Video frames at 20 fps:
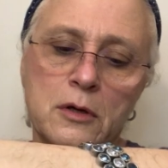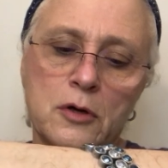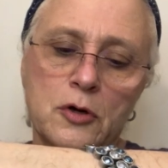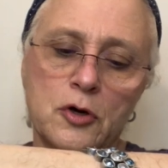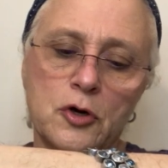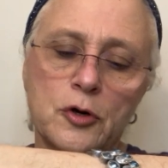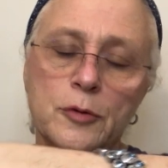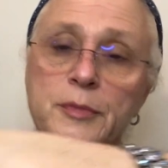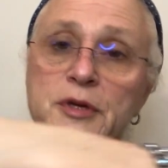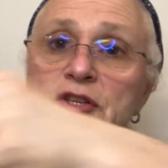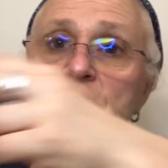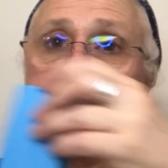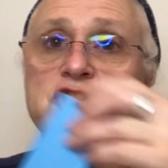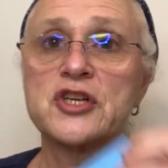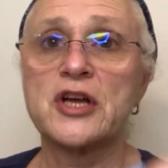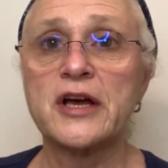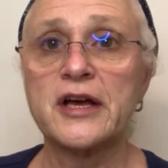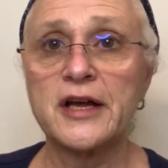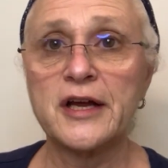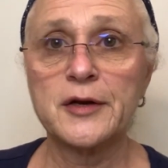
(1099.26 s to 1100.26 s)
Urban
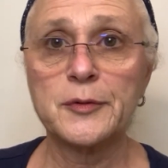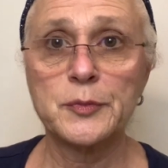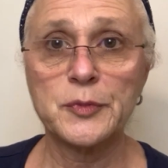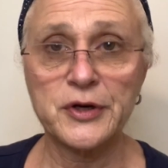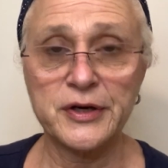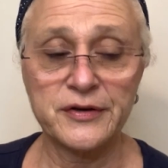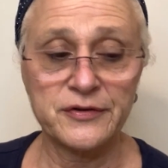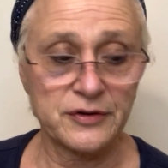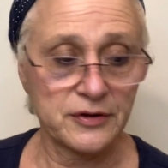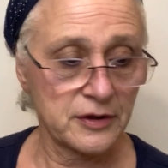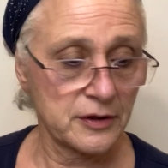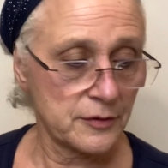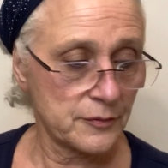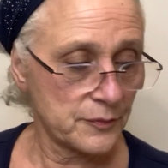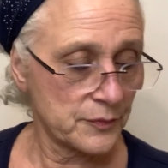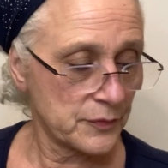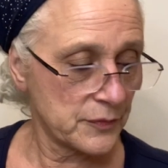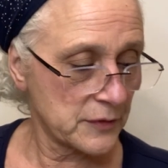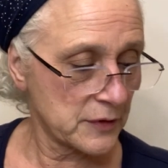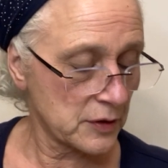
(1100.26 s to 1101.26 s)
Shine bracelet.
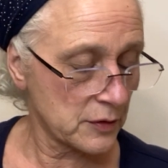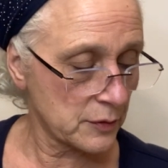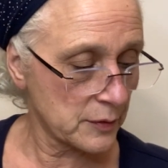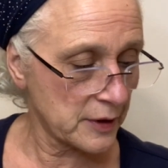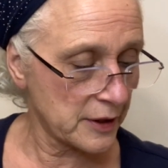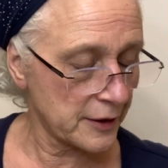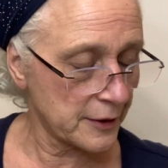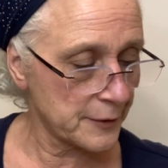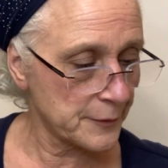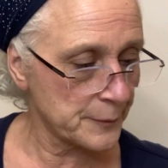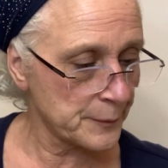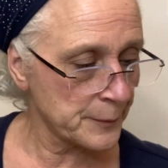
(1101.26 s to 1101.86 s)
Okay,